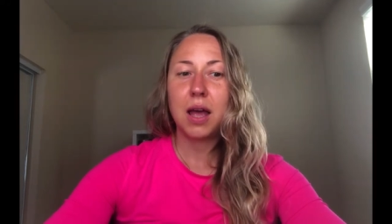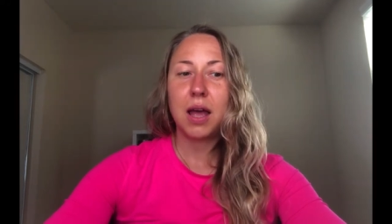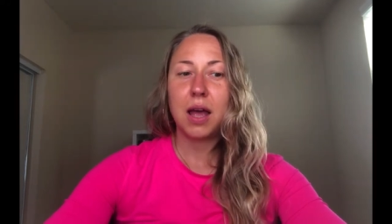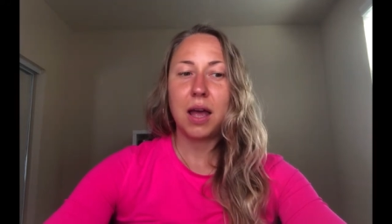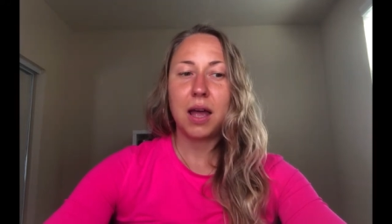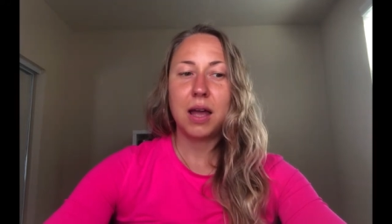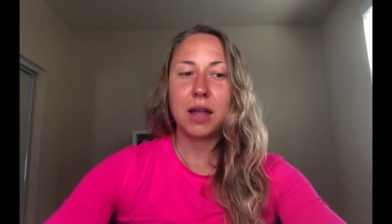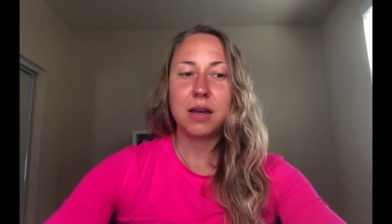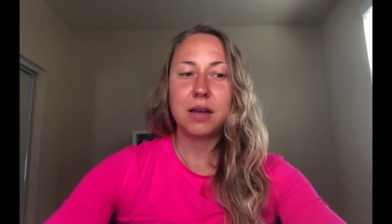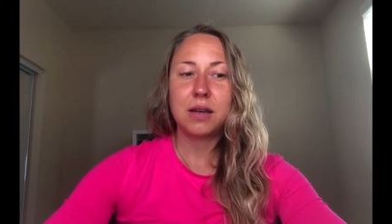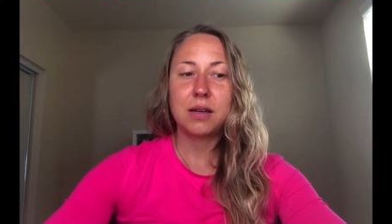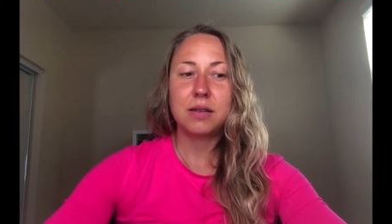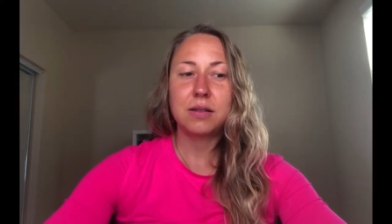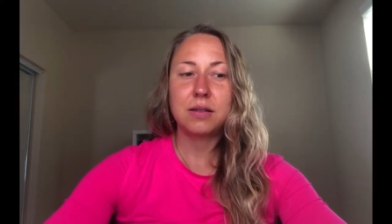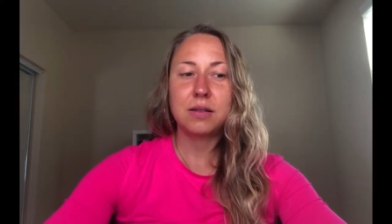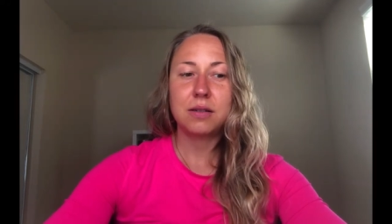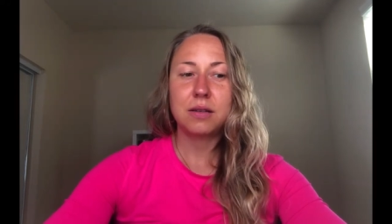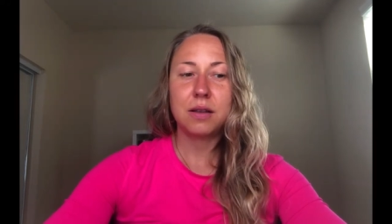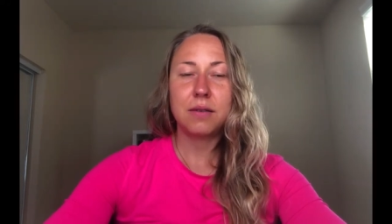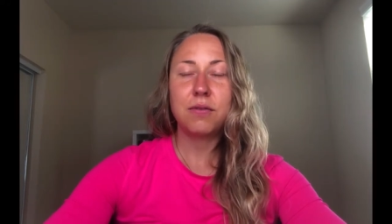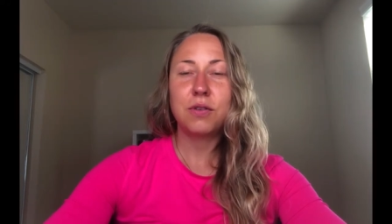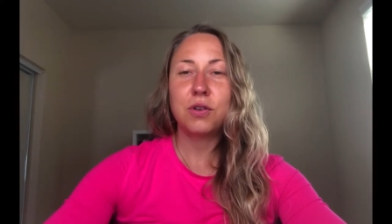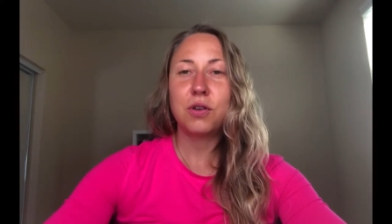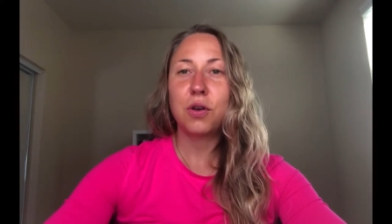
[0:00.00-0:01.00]
And
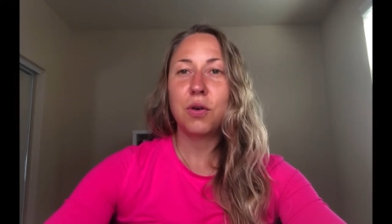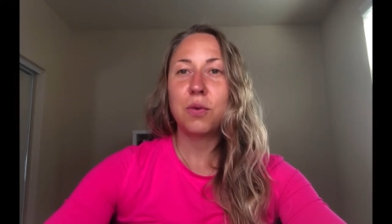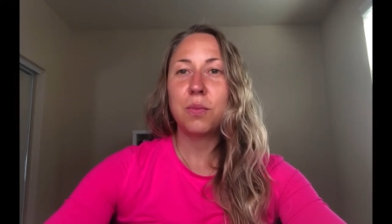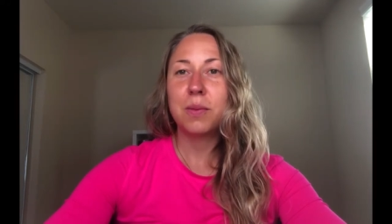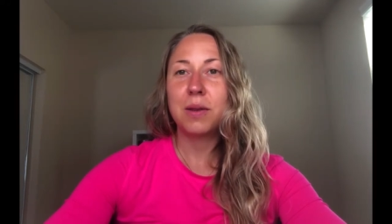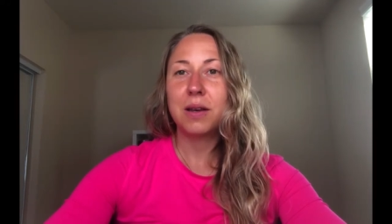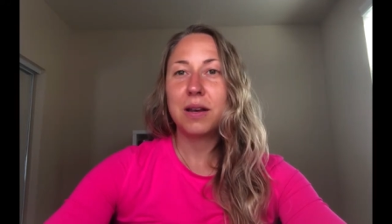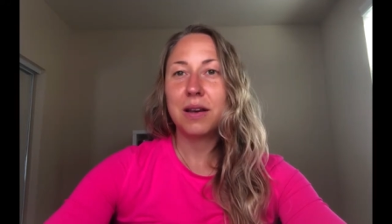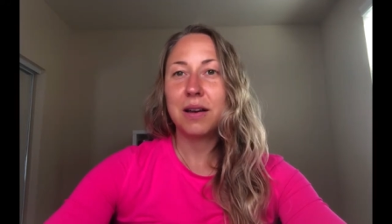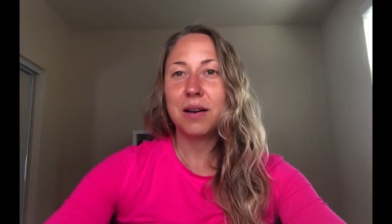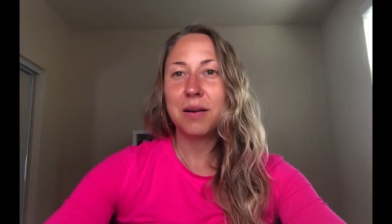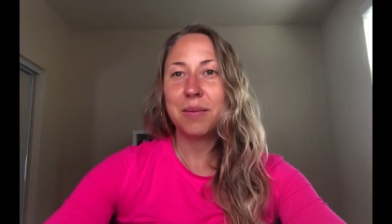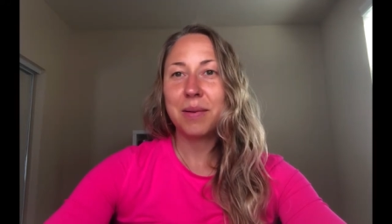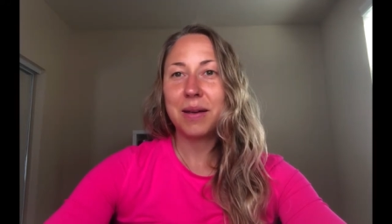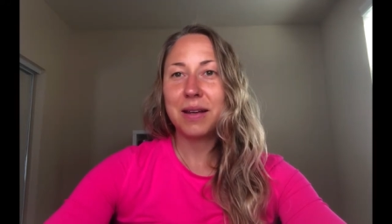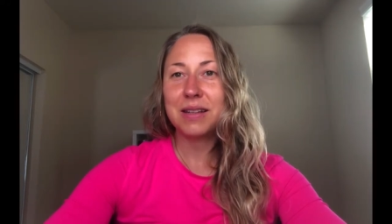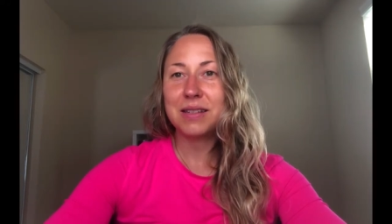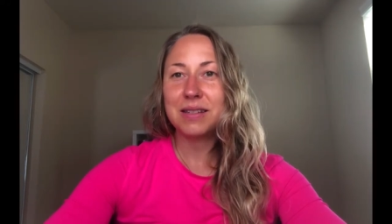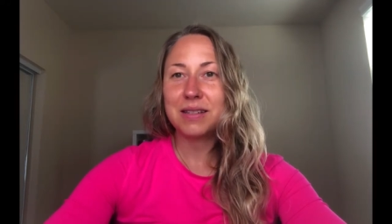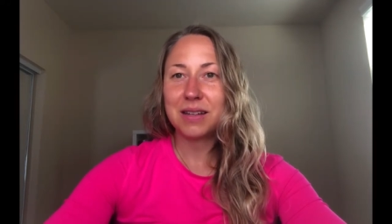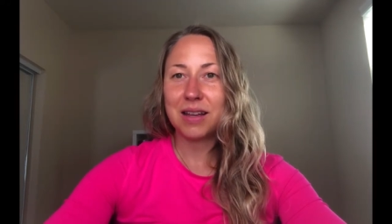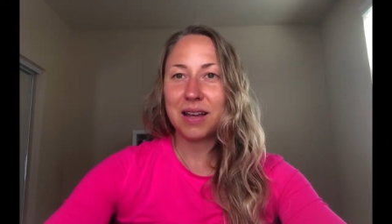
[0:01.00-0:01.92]
if you know me a little bit,